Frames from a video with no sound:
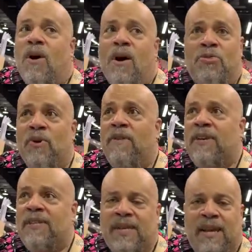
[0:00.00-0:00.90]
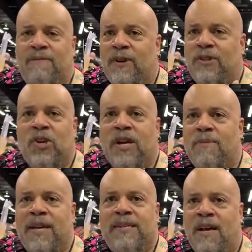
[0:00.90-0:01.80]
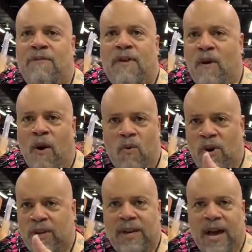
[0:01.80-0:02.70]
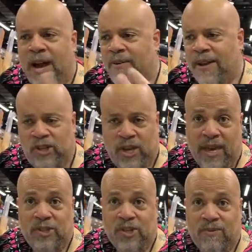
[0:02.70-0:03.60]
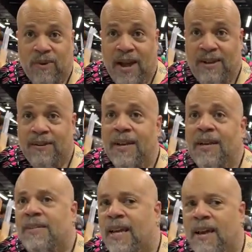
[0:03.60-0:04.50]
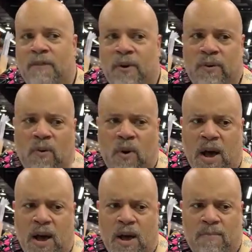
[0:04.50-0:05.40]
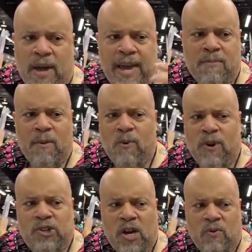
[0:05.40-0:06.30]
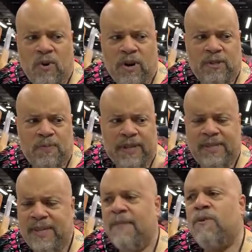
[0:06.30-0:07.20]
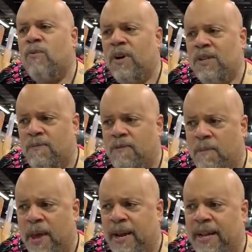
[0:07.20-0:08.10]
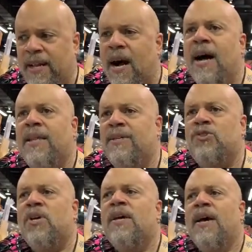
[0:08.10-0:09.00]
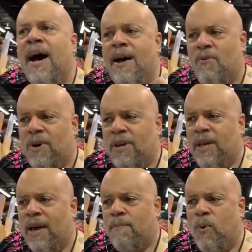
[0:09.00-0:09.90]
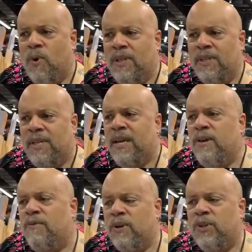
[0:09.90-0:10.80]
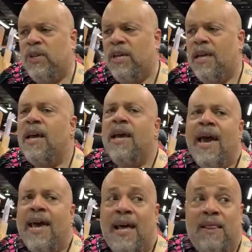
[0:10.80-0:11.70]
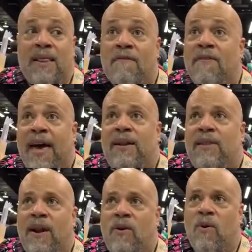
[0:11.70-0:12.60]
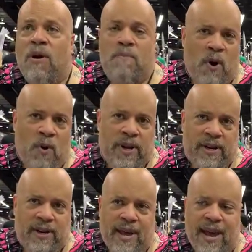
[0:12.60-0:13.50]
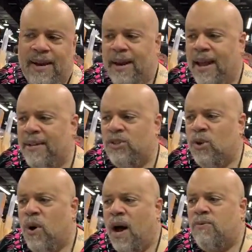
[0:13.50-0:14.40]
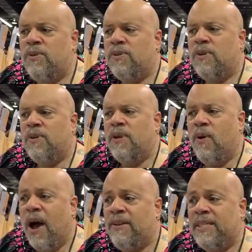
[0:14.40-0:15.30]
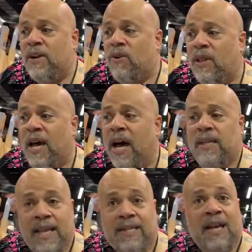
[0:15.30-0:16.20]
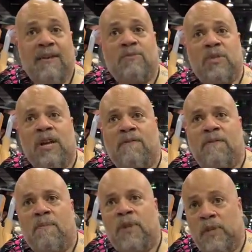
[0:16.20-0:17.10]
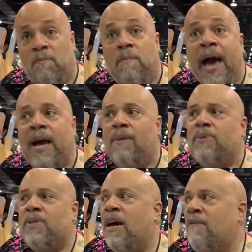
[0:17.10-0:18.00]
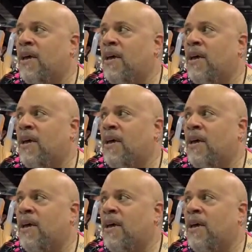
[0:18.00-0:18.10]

all three of us, Sanford, Chuck, and myself, have all worked in higher education, right? Sanford, I can't remember where Chuck works, but Sanford works for Benedict College. I work at Portland State University, and I love that whole component. And so I was, I said early on, let's have some stuff, some backup stuff